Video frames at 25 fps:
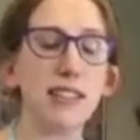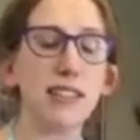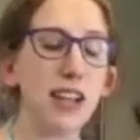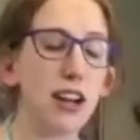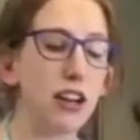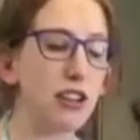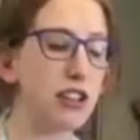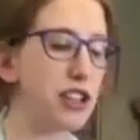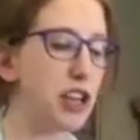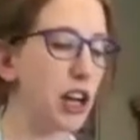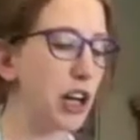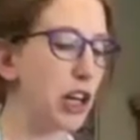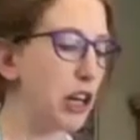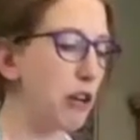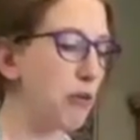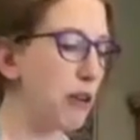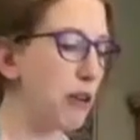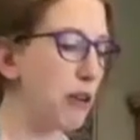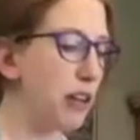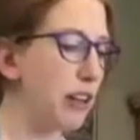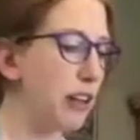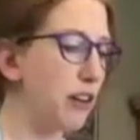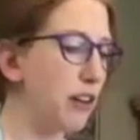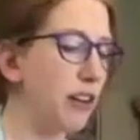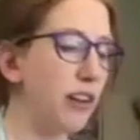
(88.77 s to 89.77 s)
And I'll show you a
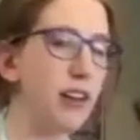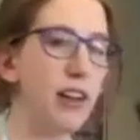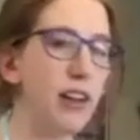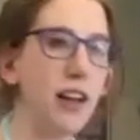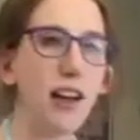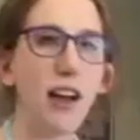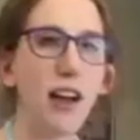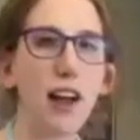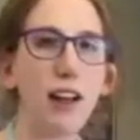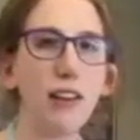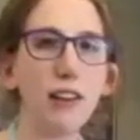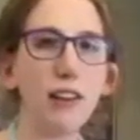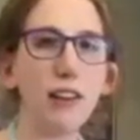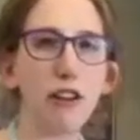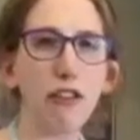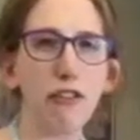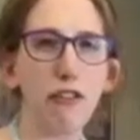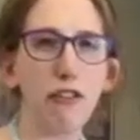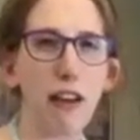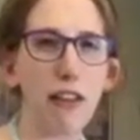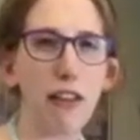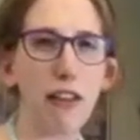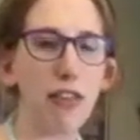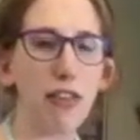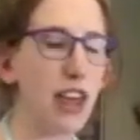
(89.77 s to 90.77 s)
little
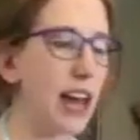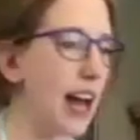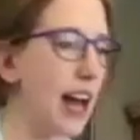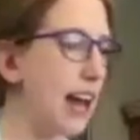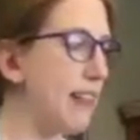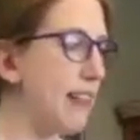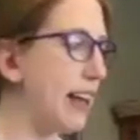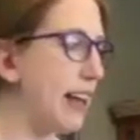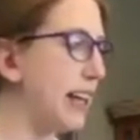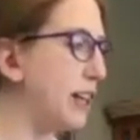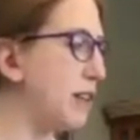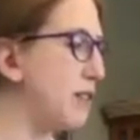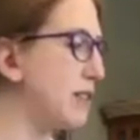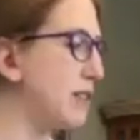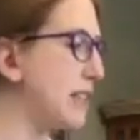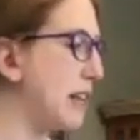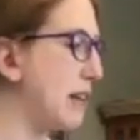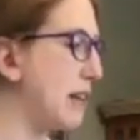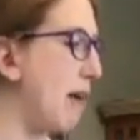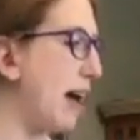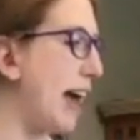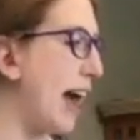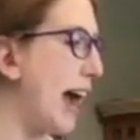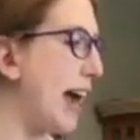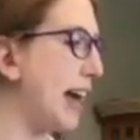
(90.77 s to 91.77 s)
fun thing I like using
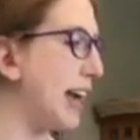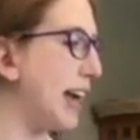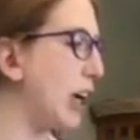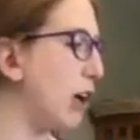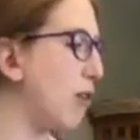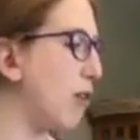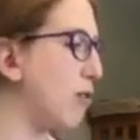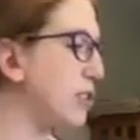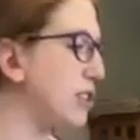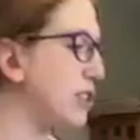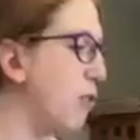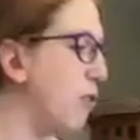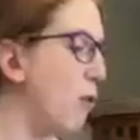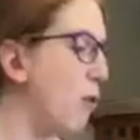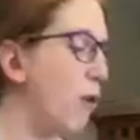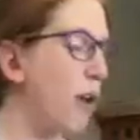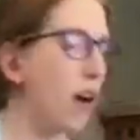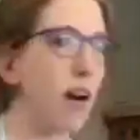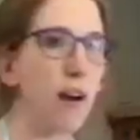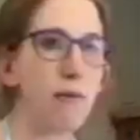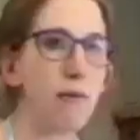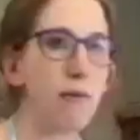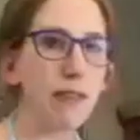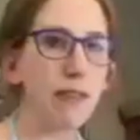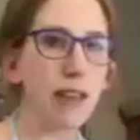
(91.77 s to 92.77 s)
my egg yolks for
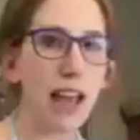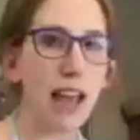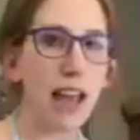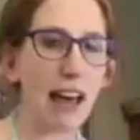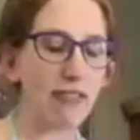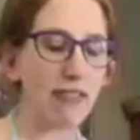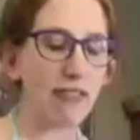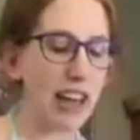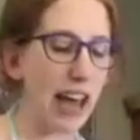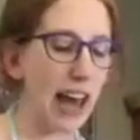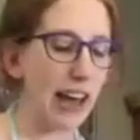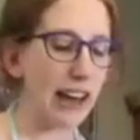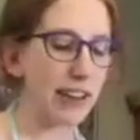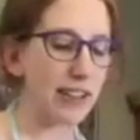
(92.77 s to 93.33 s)
at the end.